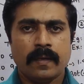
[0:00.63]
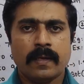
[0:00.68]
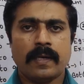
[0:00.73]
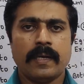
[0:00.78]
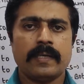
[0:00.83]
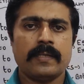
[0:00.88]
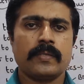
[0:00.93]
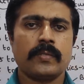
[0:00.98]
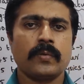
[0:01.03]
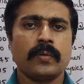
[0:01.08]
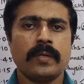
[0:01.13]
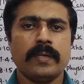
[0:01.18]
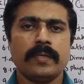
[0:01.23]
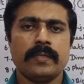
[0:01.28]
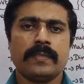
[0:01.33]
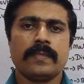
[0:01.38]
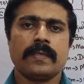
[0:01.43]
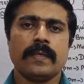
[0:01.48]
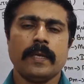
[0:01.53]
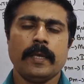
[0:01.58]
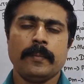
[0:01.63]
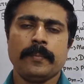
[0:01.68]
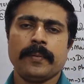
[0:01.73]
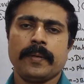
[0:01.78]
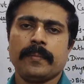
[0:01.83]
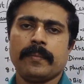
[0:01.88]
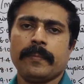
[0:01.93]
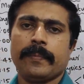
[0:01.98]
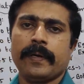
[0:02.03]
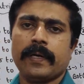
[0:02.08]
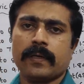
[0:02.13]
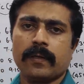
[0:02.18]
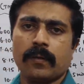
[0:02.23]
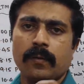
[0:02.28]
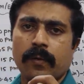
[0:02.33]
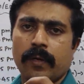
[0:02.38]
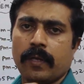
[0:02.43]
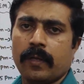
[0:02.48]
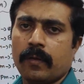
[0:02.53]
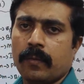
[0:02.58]
Hi students, now we are going to
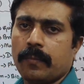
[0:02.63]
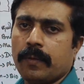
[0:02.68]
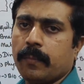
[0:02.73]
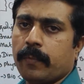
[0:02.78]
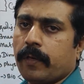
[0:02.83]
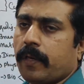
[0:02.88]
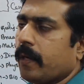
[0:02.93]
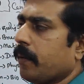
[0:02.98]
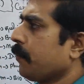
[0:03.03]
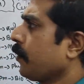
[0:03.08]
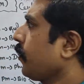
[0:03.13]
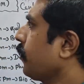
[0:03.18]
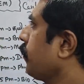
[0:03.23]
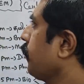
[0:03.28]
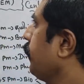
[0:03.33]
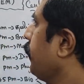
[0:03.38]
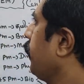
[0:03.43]
talk about a